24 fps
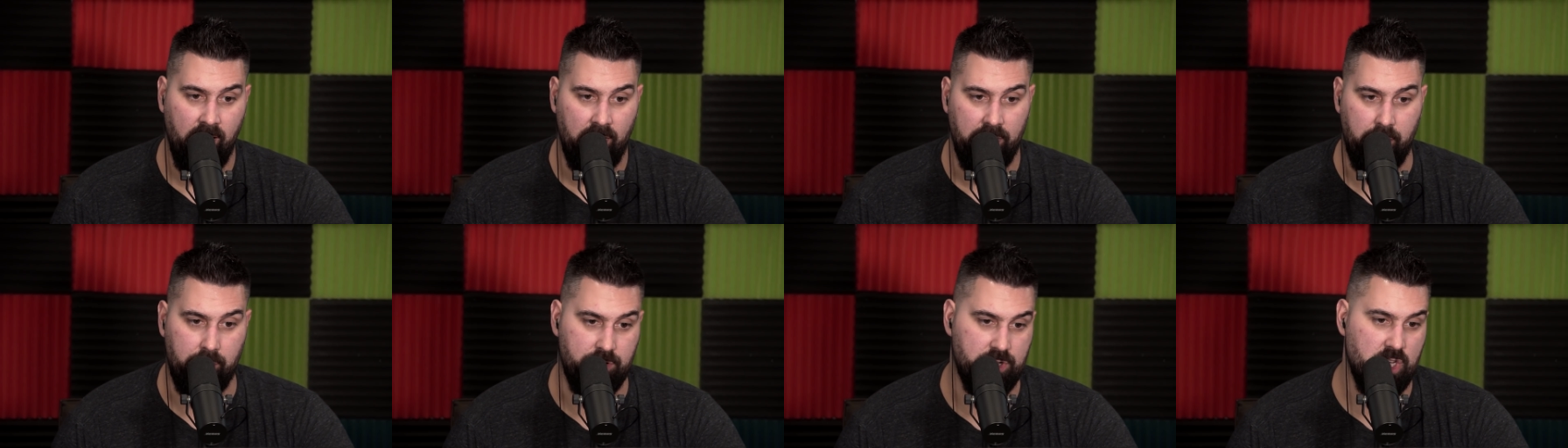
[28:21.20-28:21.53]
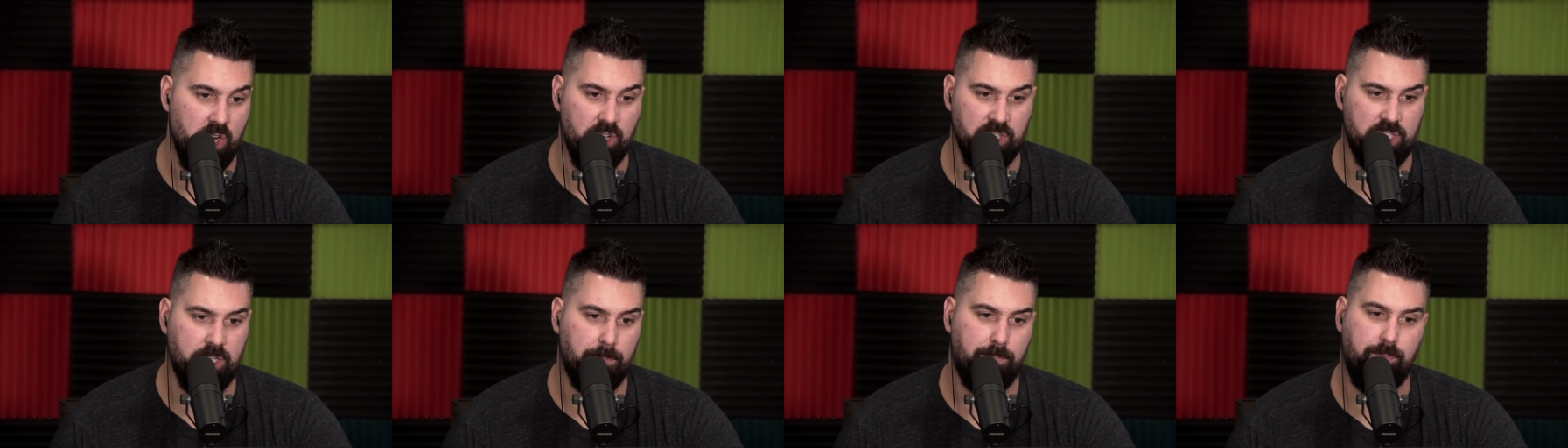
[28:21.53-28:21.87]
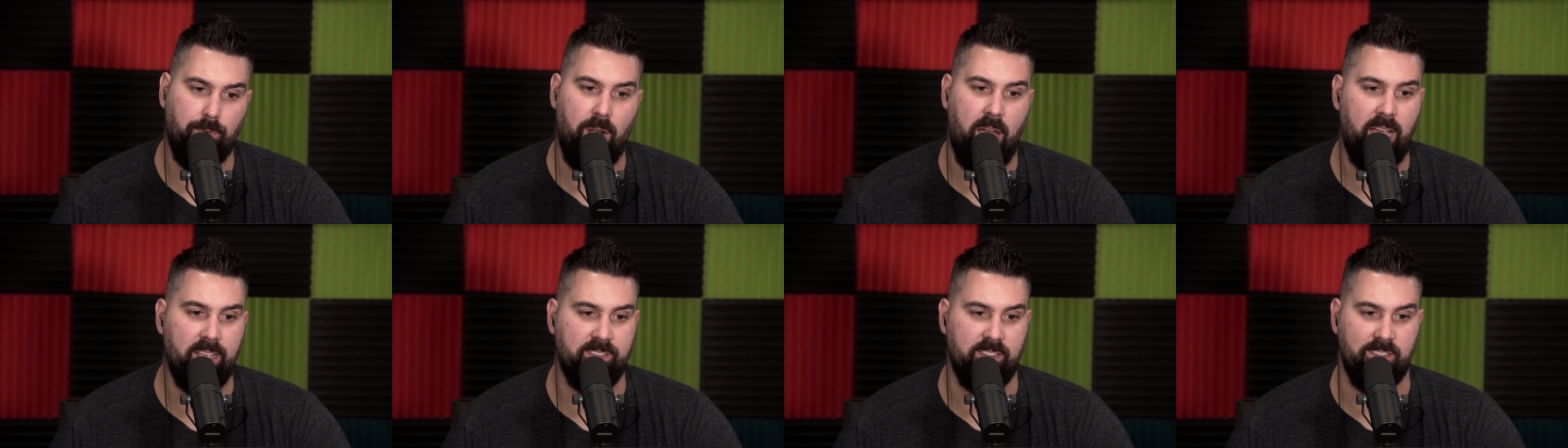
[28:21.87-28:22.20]
There was no
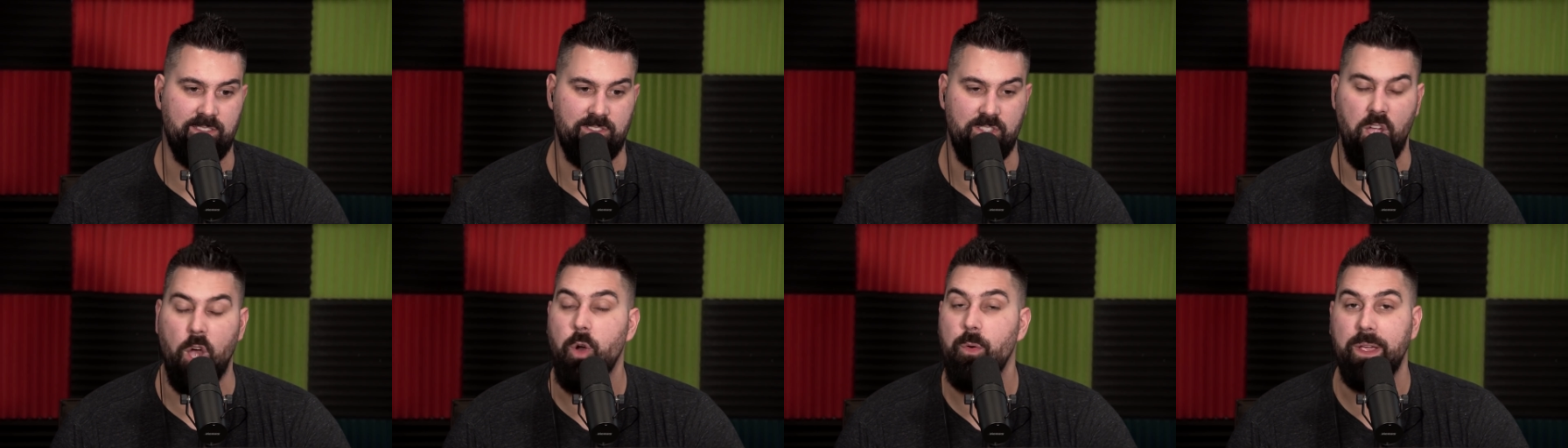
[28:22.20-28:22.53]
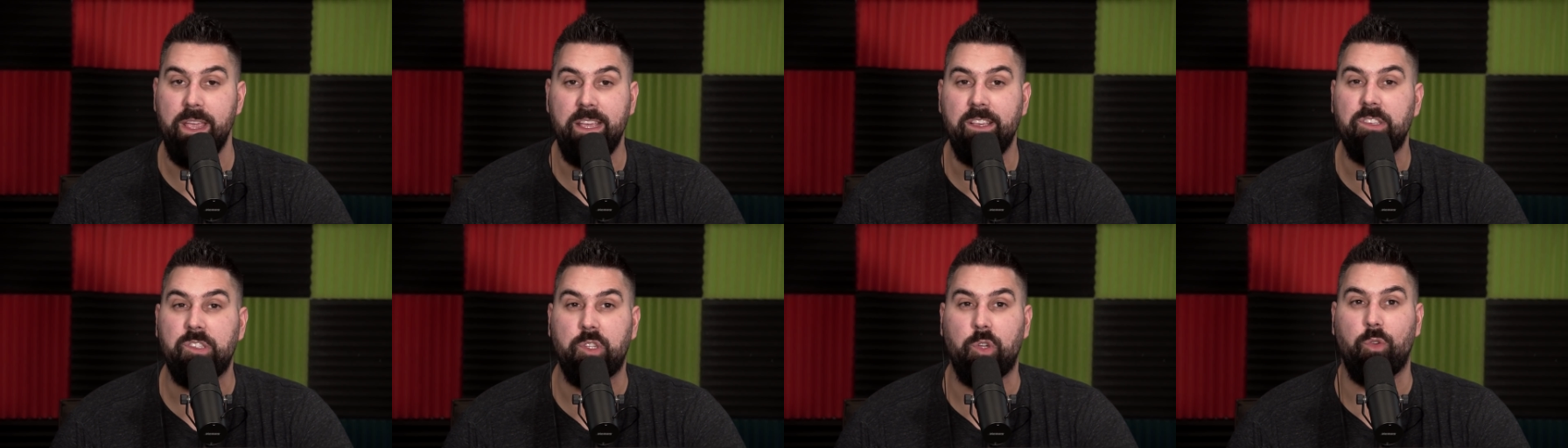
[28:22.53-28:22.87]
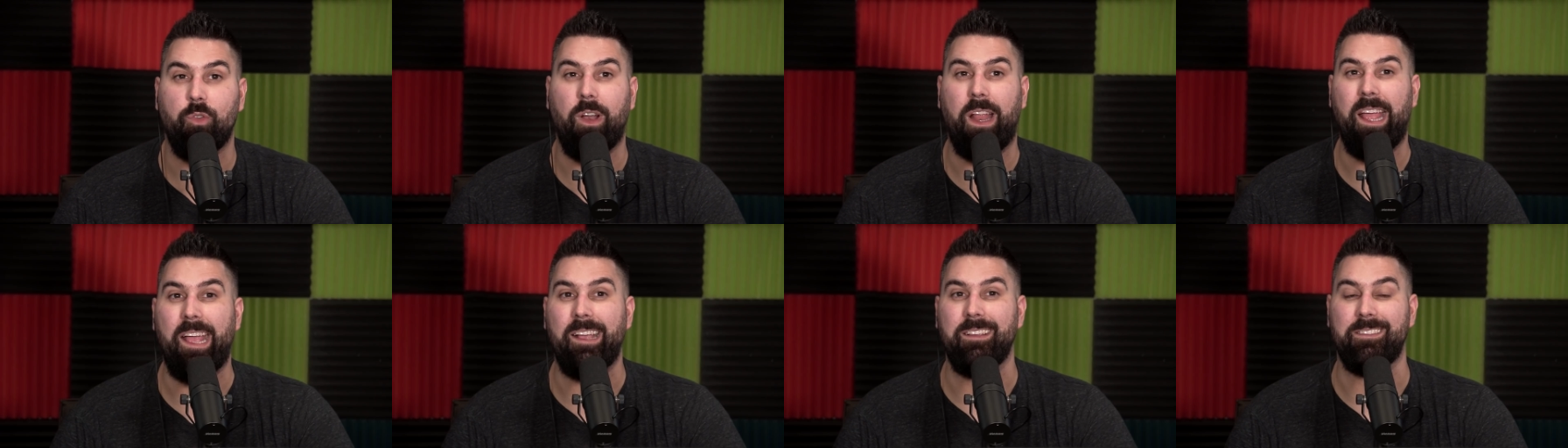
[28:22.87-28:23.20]
surprises, no
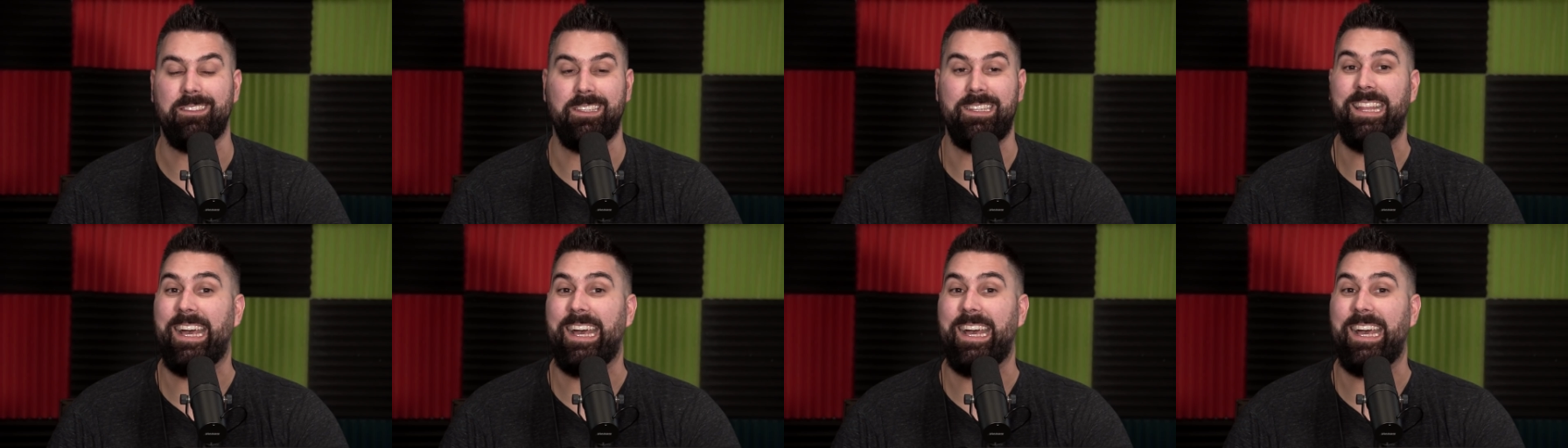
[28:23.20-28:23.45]
Easter eggs,